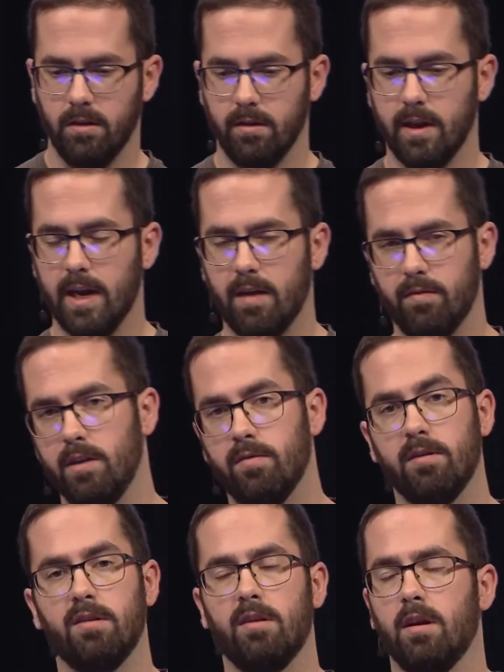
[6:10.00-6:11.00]
They have
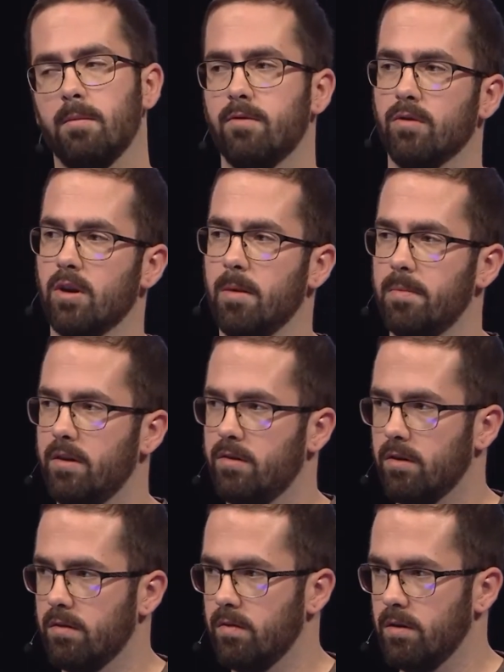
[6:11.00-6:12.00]
different setups for their update
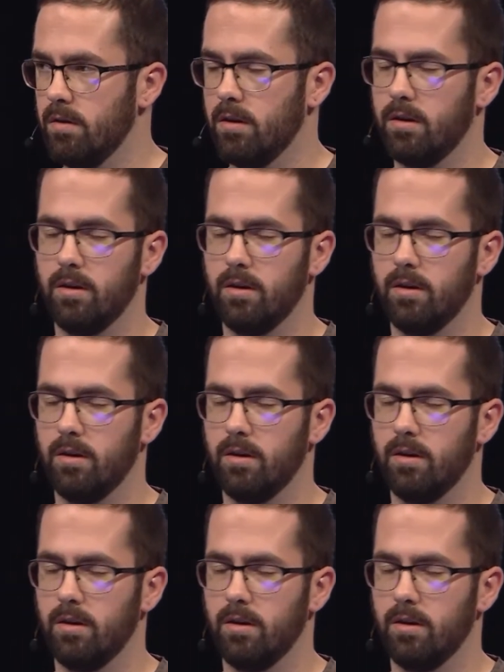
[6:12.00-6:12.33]
server.